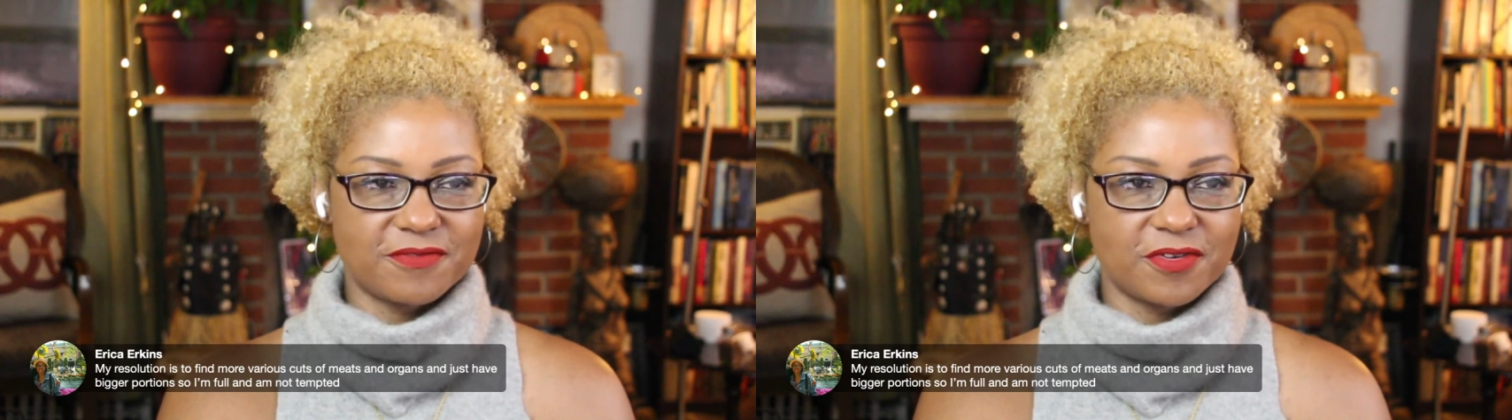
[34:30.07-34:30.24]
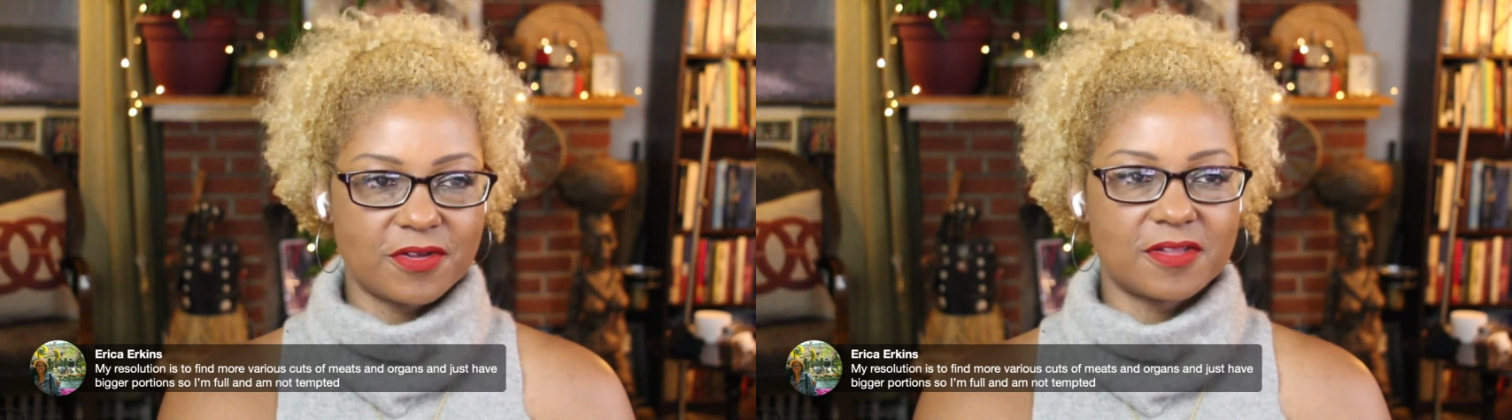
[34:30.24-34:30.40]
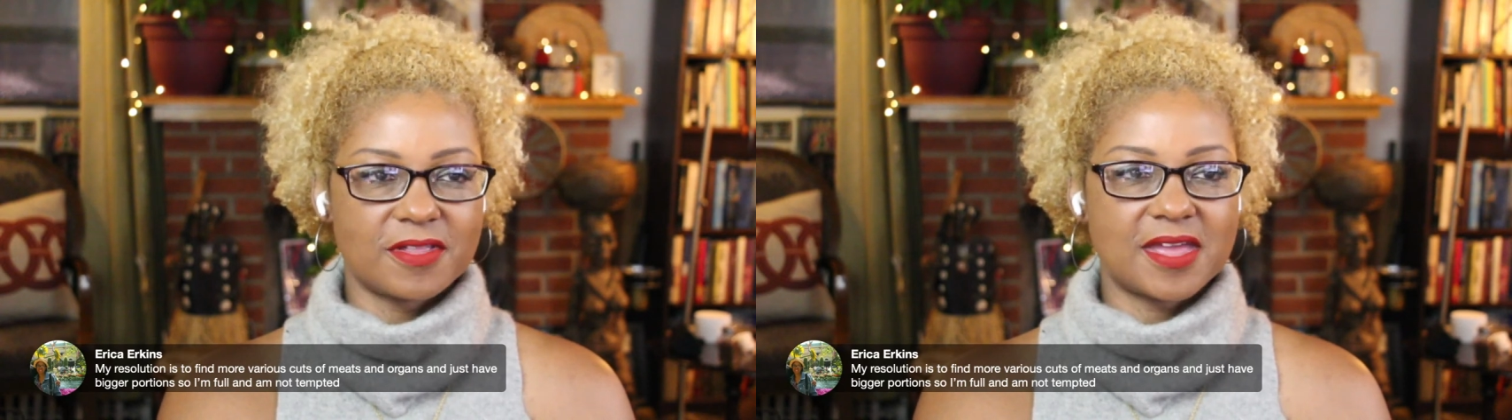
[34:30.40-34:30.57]

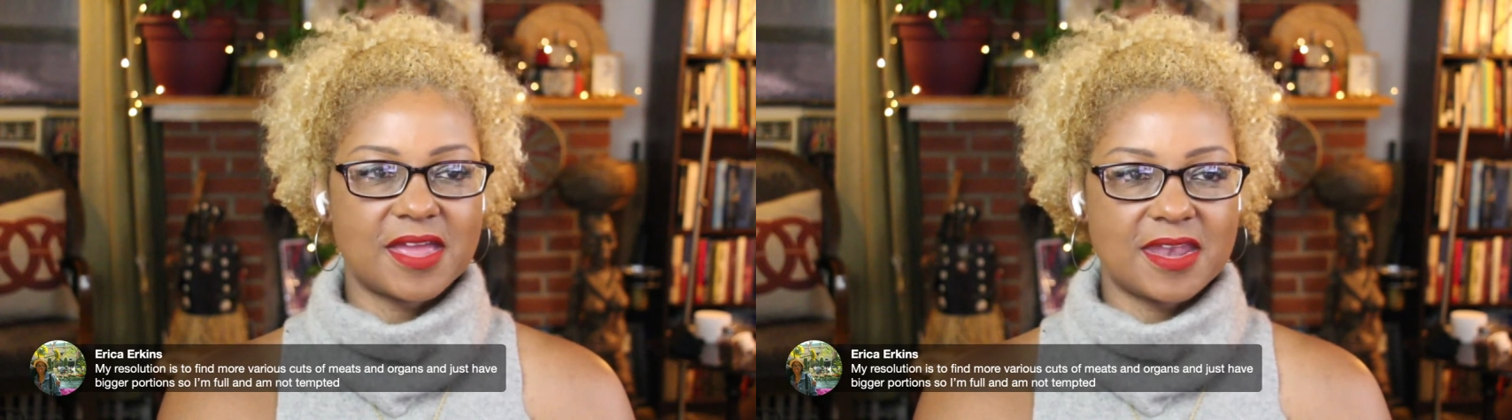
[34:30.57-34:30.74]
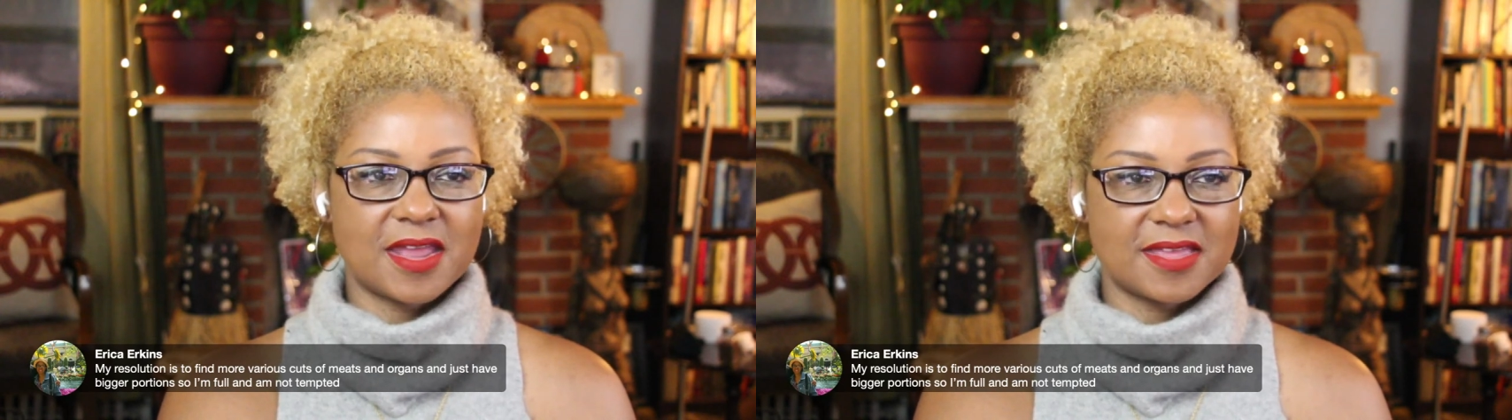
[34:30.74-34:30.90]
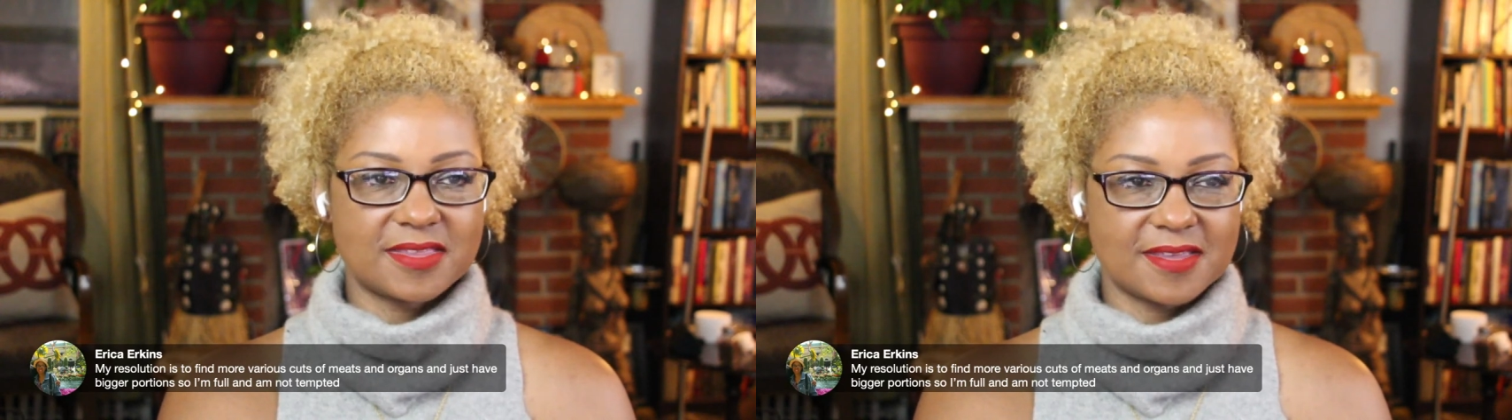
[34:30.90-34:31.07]
full and
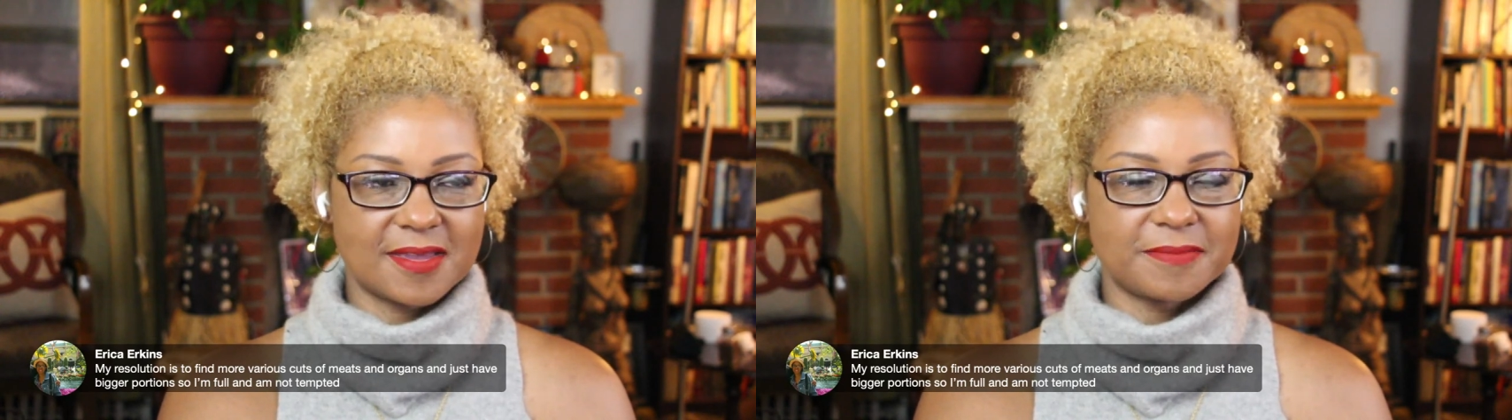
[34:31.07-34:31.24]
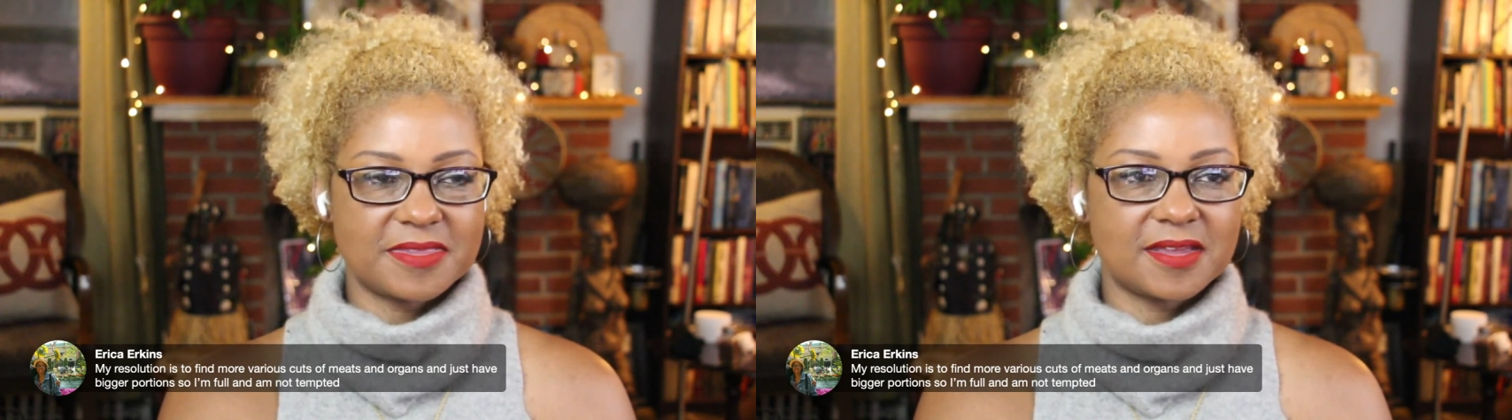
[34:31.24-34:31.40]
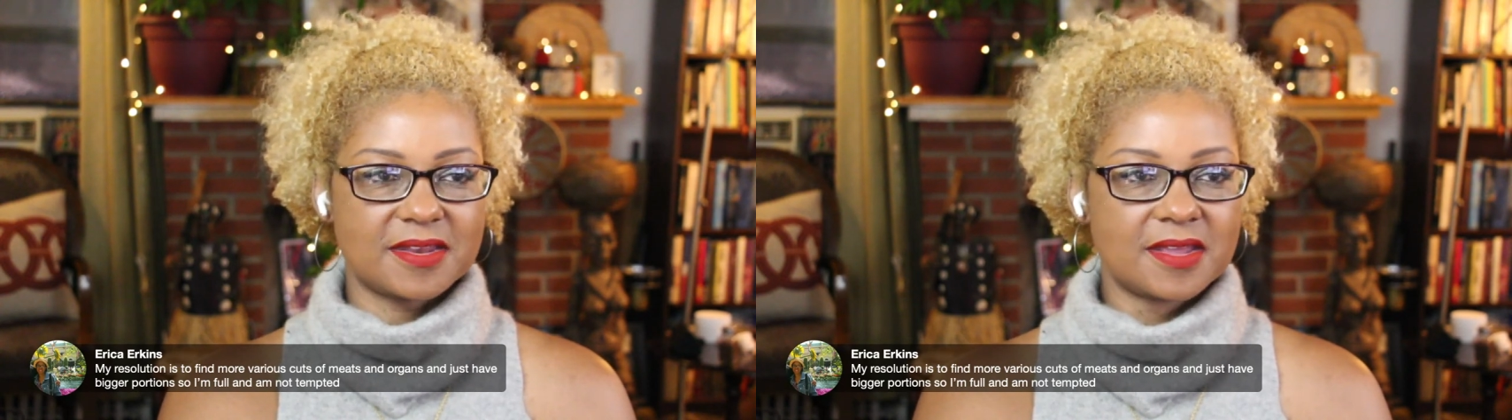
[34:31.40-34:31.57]
not
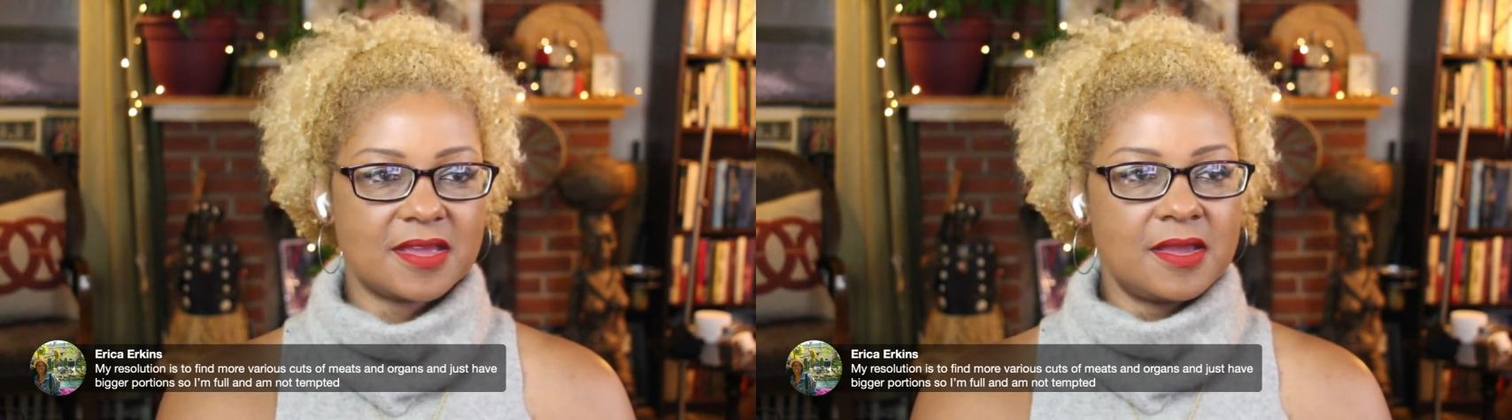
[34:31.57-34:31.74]
tempted.